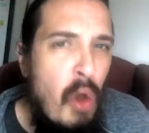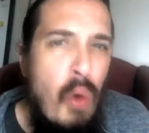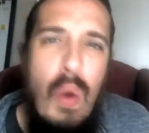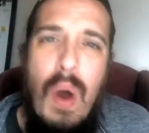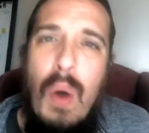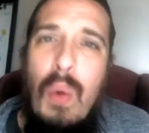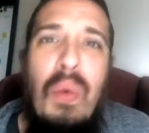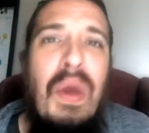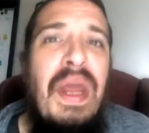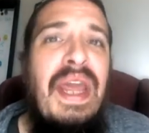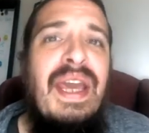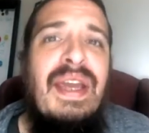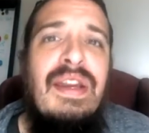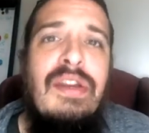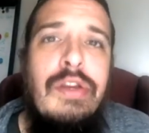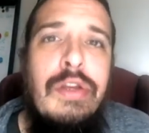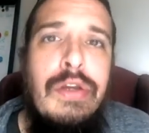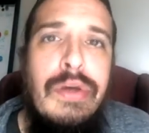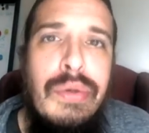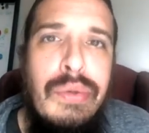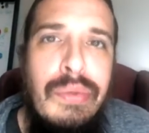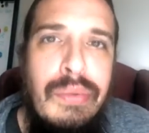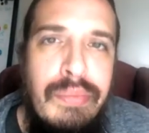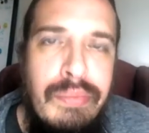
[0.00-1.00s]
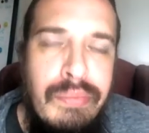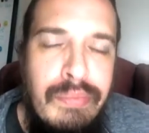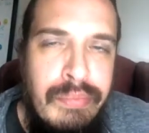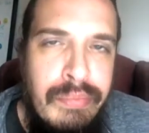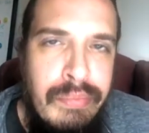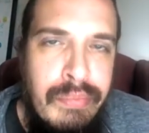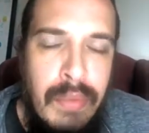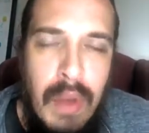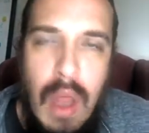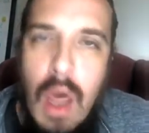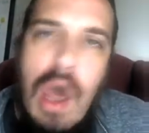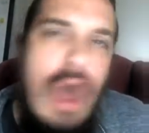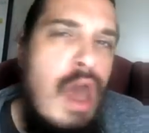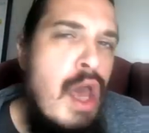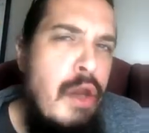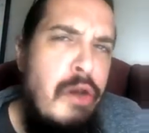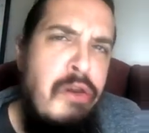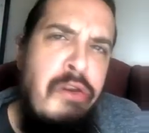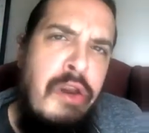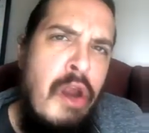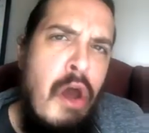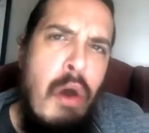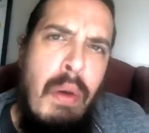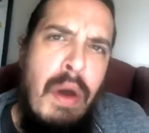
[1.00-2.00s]
What we can do,
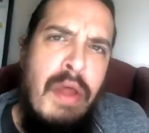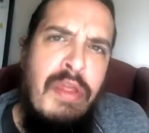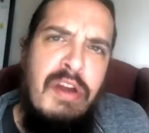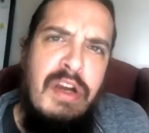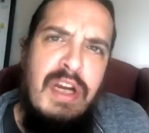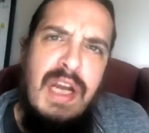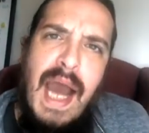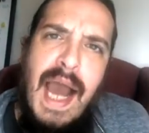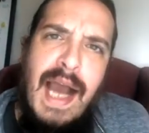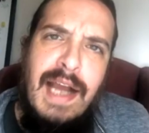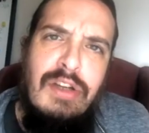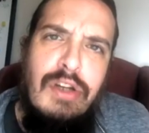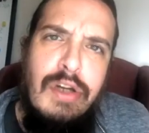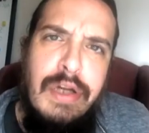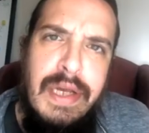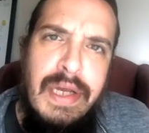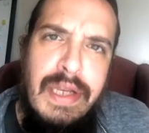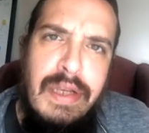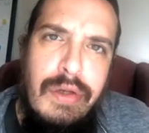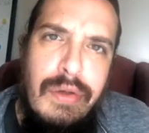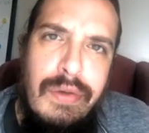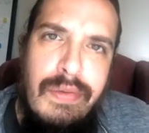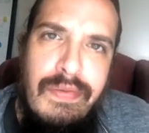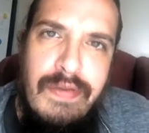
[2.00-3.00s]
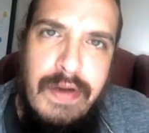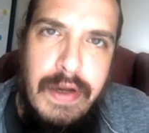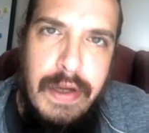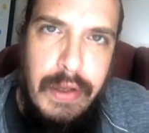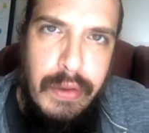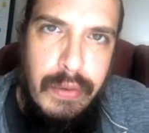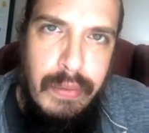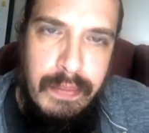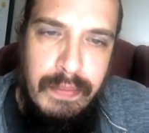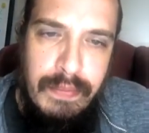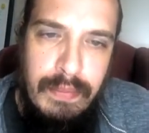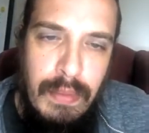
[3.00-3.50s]
no other doctor can do for you.